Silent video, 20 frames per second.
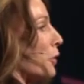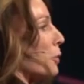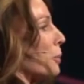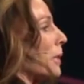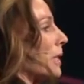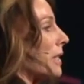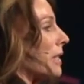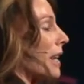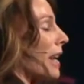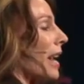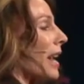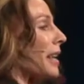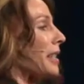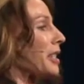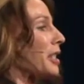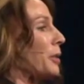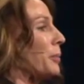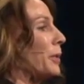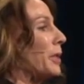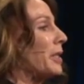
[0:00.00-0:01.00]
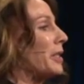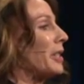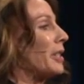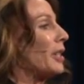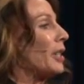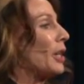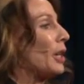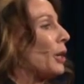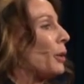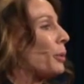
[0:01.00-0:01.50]
human enhancement,
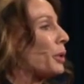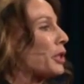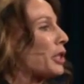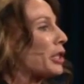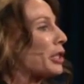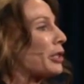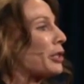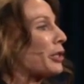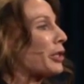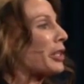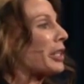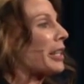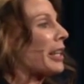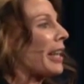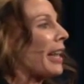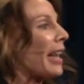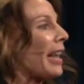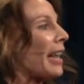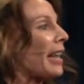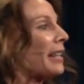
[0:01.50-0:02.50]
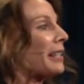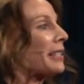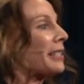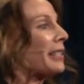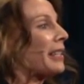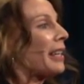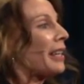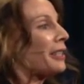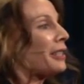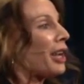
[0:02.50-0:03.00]
which is looking at
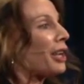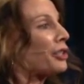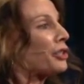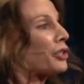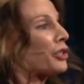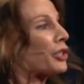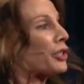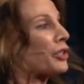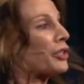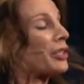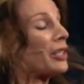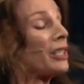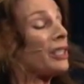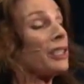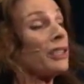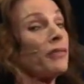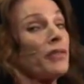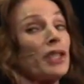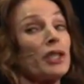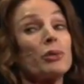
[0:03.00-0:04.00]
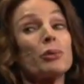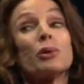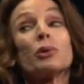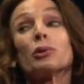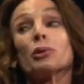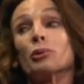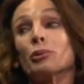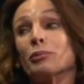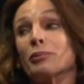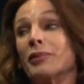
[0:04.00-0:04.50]
not just the
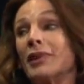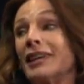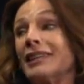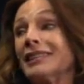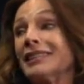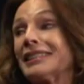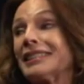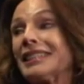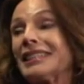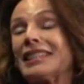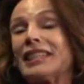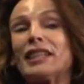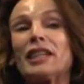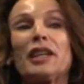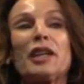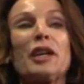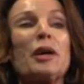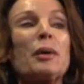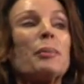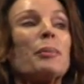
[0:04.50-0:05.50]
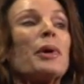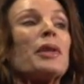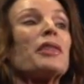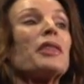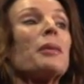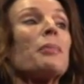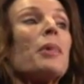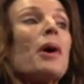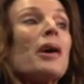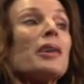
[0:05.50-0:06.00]
individual Umwelt, but
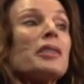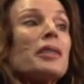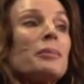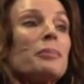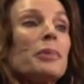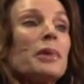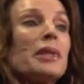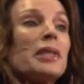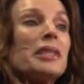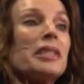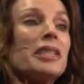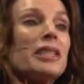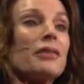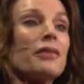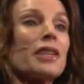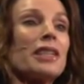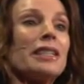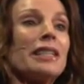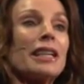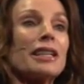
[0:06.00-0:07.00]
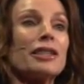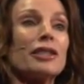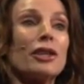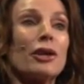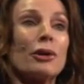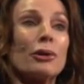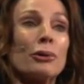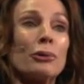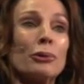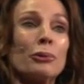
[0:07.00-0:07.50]
the possibility of
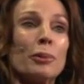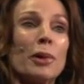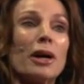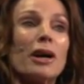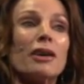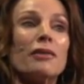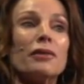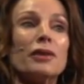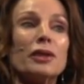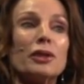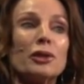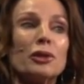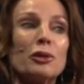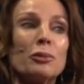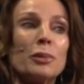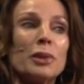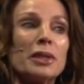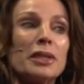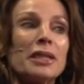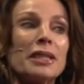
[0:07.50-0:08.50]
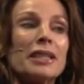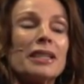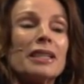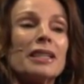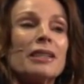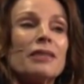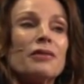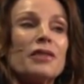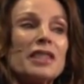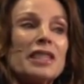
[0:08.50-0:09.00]
connectome of the human
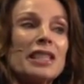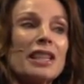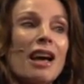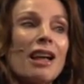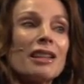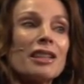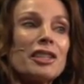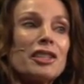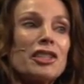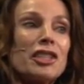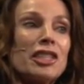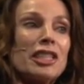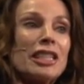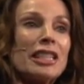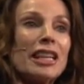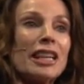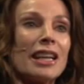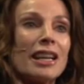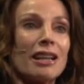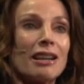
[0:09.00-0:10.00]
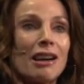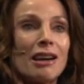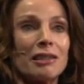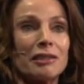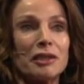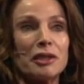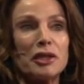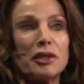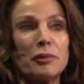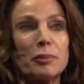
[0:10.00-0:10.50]
physiology and
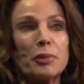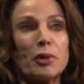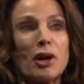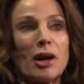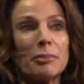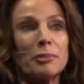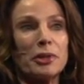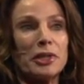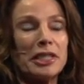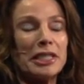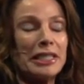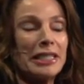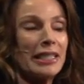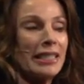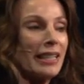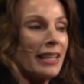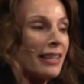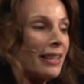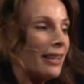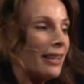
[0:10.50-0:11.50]
cognitive properties.